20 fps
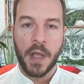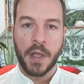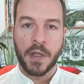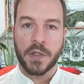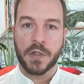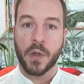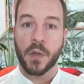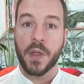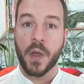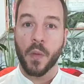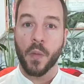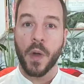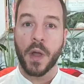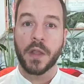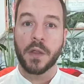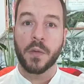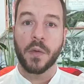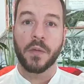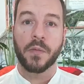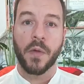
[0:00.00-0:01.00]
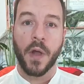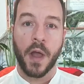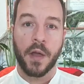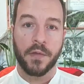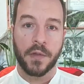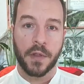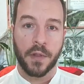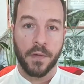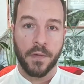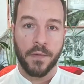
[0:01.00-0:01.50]
so that when you arrive
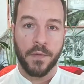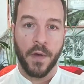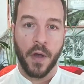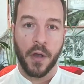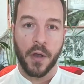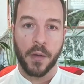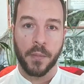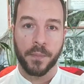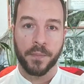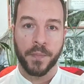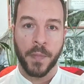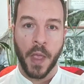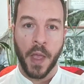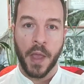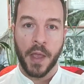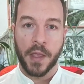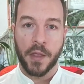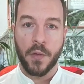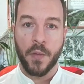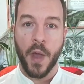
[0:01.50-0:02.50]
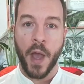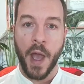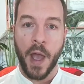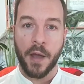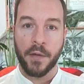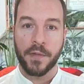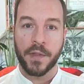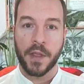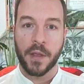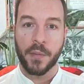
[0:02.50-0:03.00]
at the farm, you
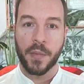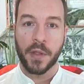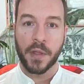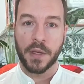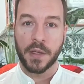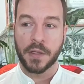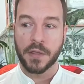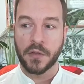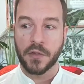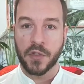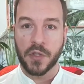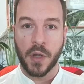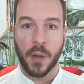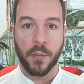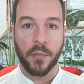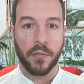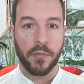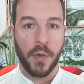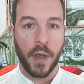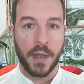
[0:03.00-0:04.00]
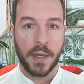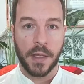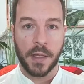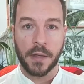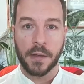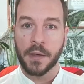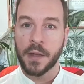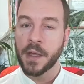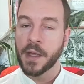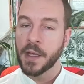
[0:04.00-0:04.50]
have the ability to jump right
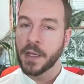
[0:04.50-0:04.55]
in,